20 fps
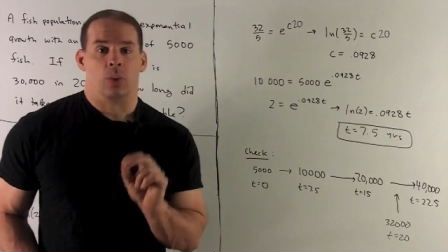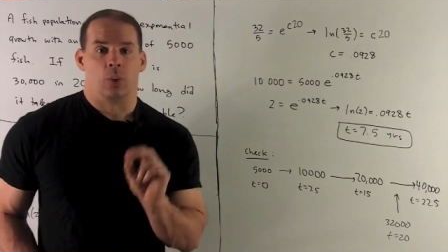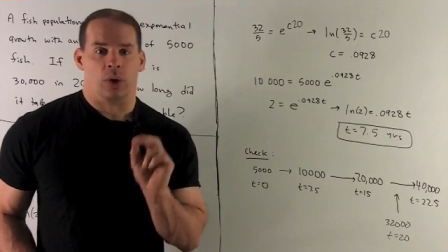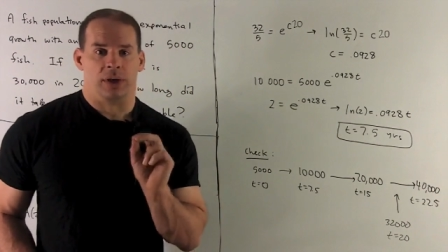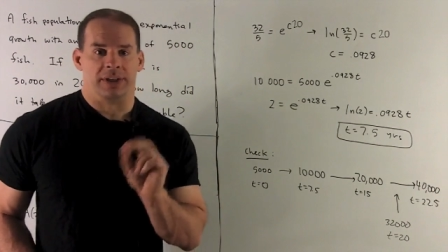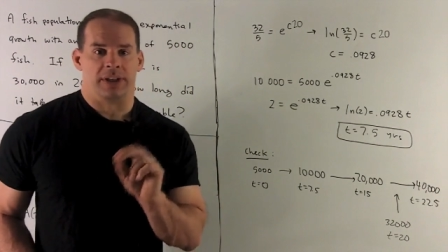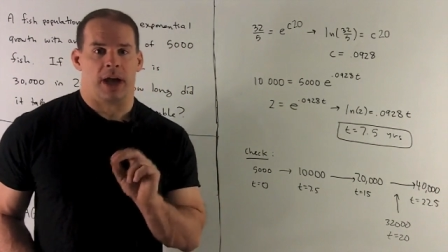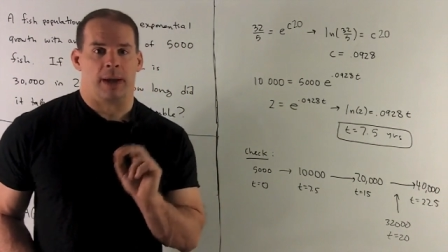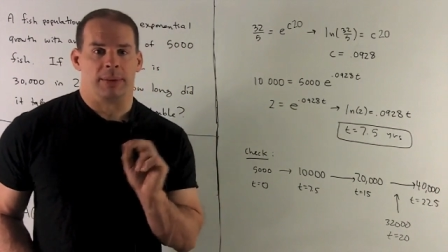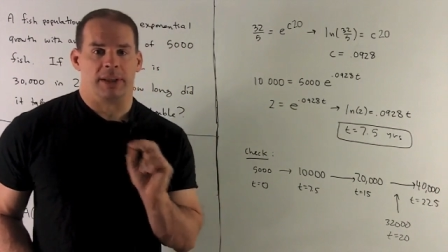
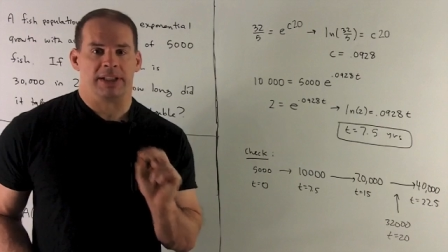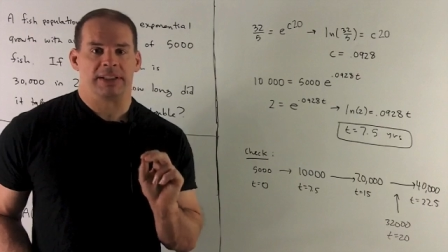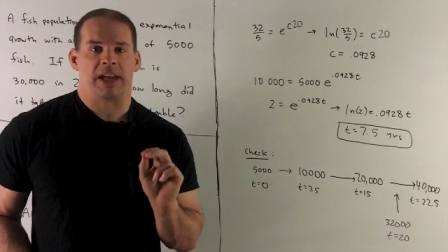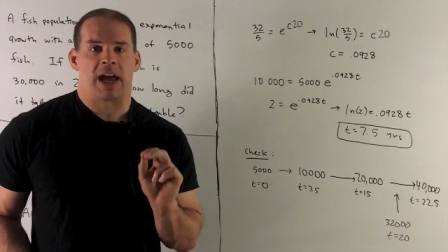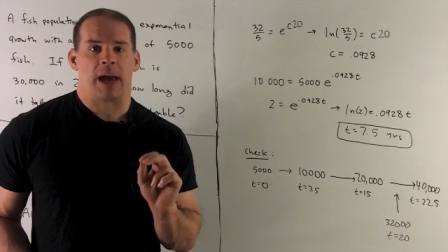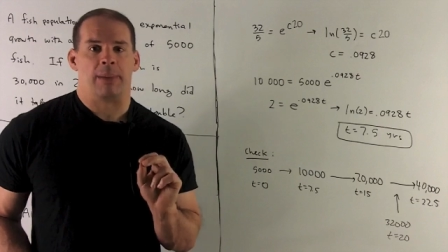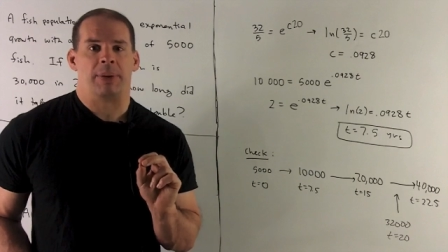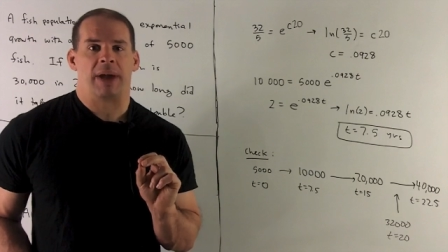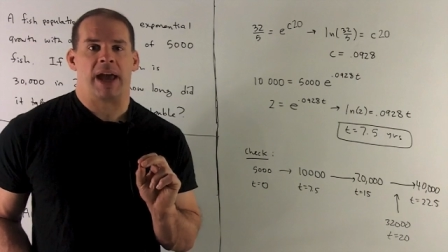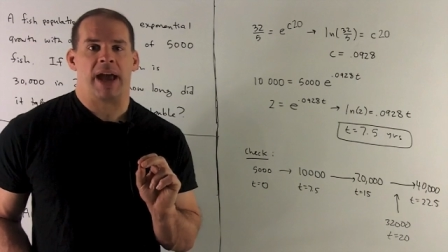One doubling
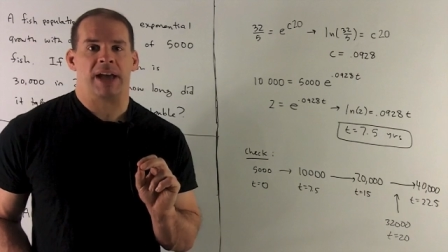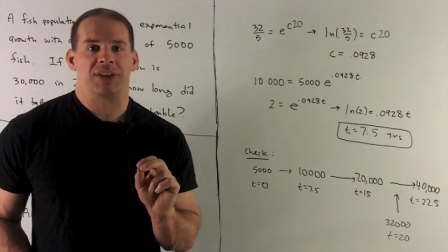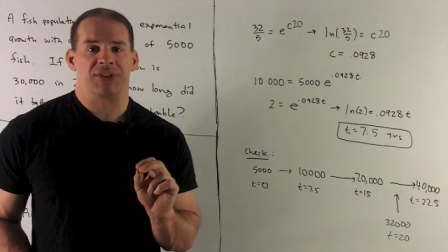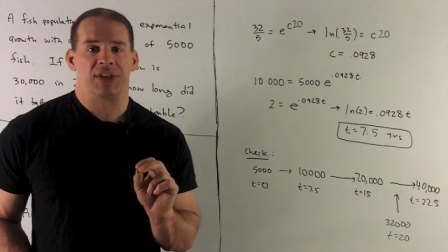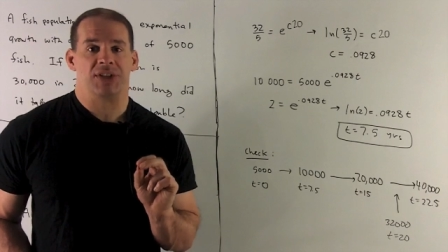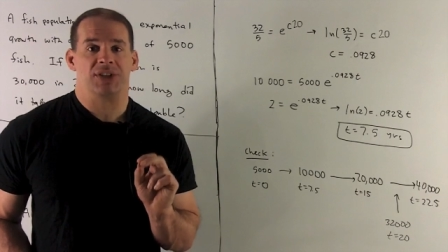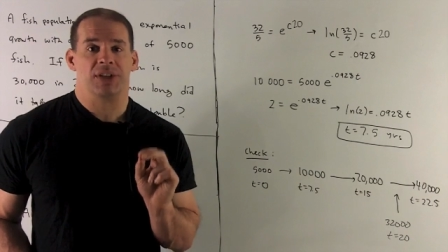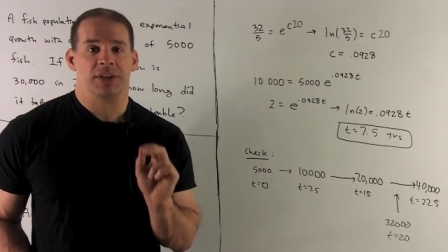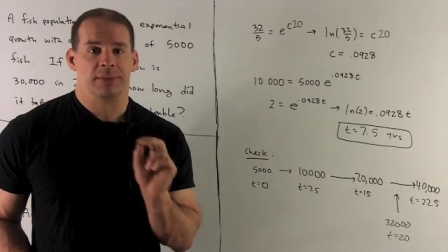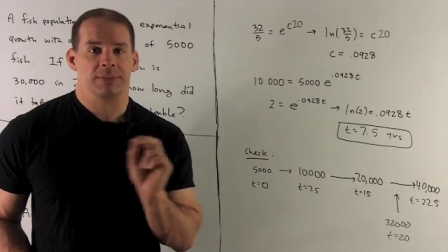time
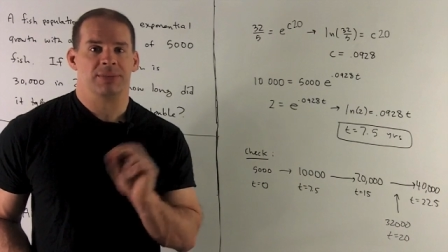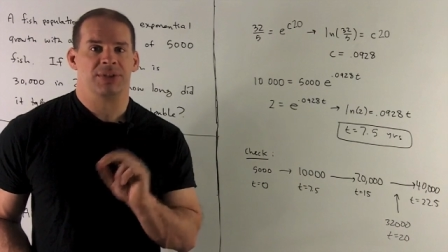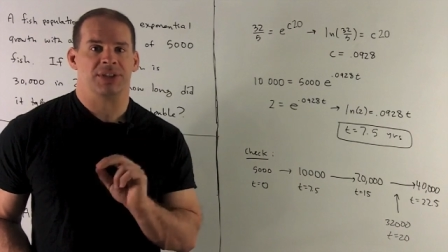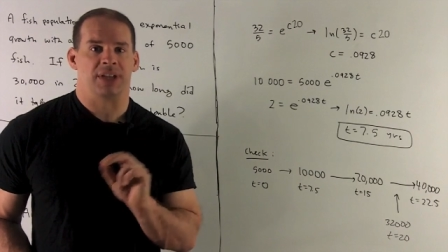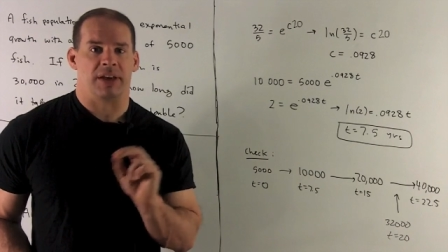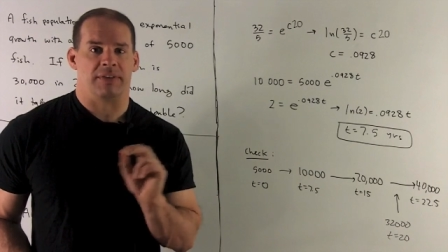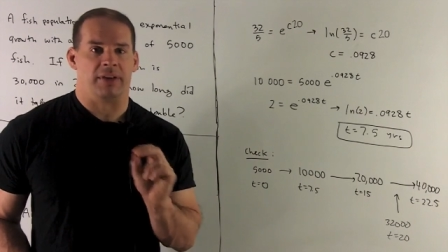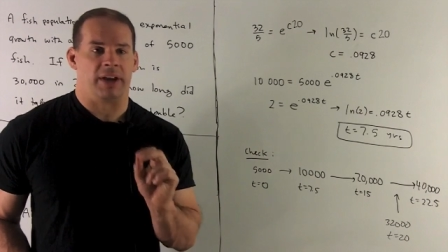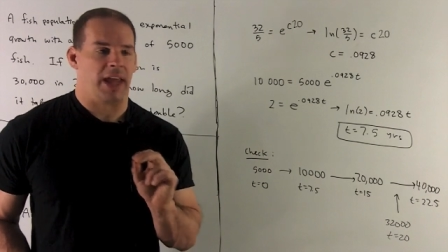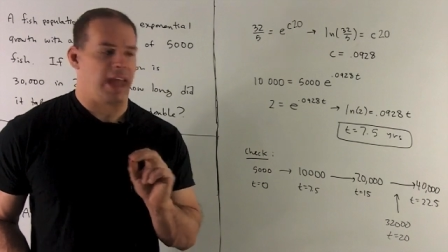passes,
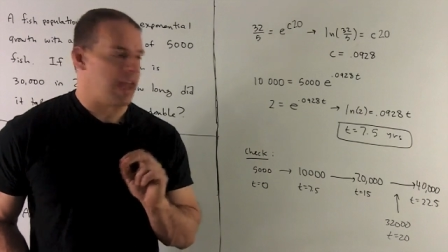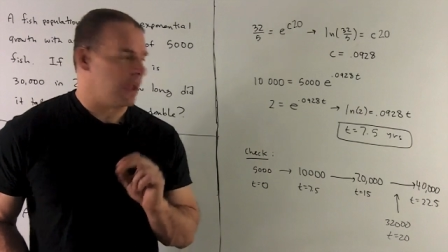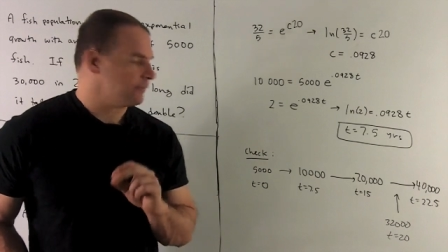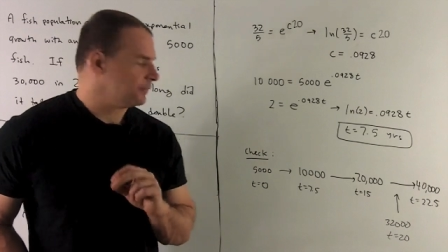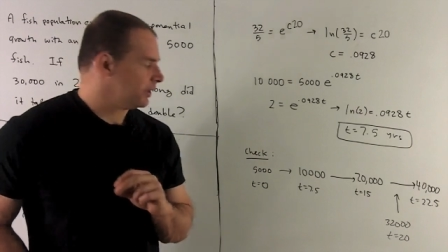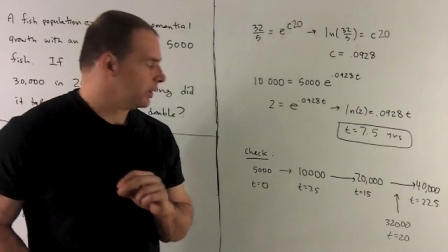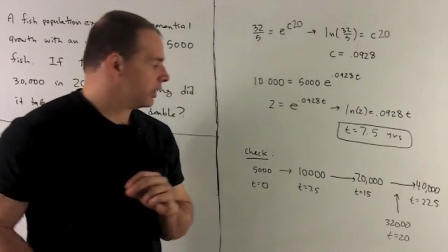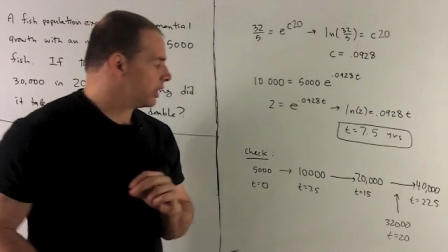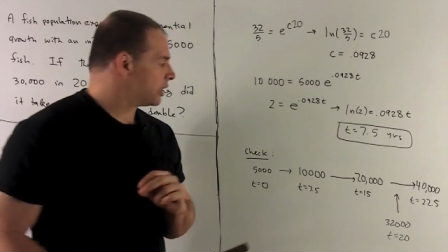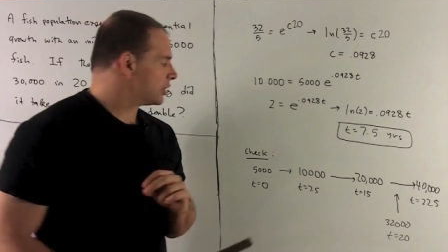seven and a
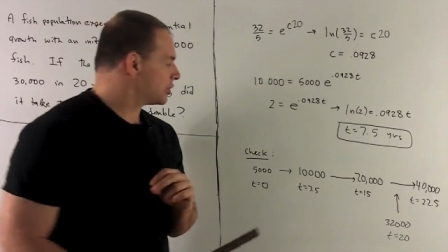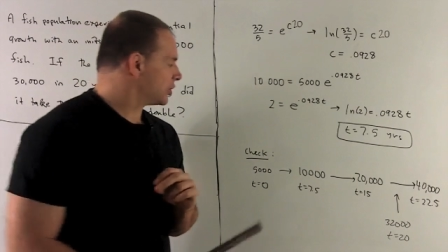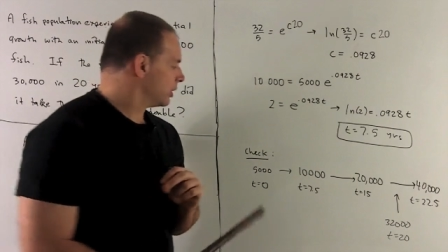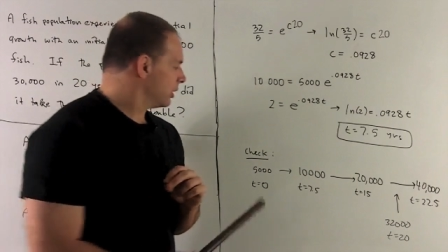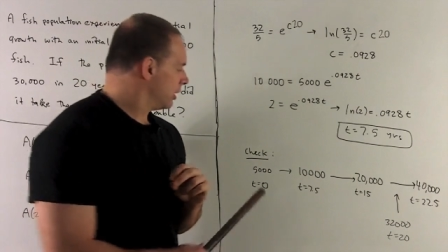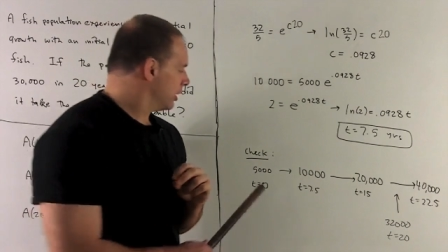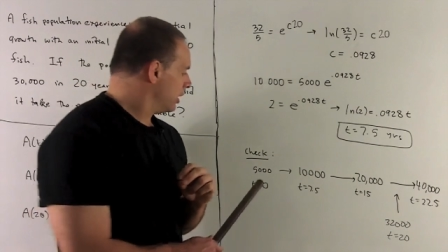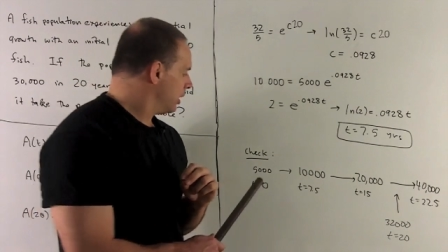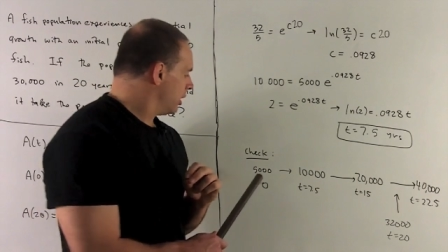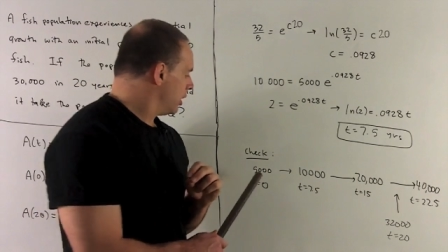half years.